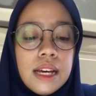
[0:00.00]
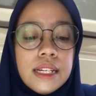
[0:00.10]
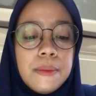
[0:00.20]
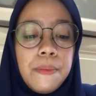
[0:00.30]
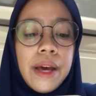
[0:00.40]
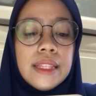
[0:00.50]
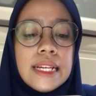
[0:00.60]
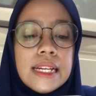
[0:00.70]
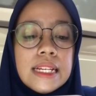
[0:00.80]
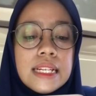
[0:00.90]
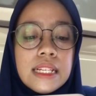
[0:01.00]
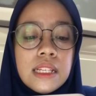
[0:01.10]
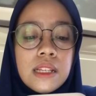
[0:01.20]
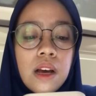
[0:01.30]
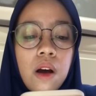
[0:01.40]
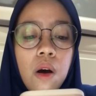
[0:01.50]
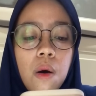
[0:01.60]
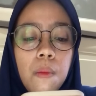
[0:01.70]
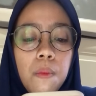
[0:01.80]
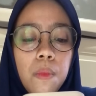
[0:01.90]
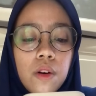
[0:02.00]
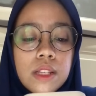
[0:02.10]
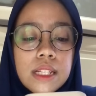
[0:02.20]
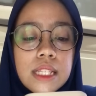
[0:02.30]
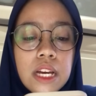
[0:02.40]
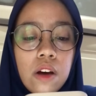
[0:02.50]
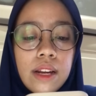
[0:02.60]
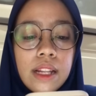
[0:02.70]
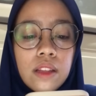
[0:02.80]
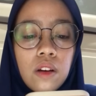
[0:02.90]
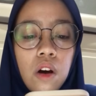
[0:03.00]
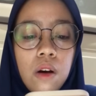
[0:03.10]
The patient is positioned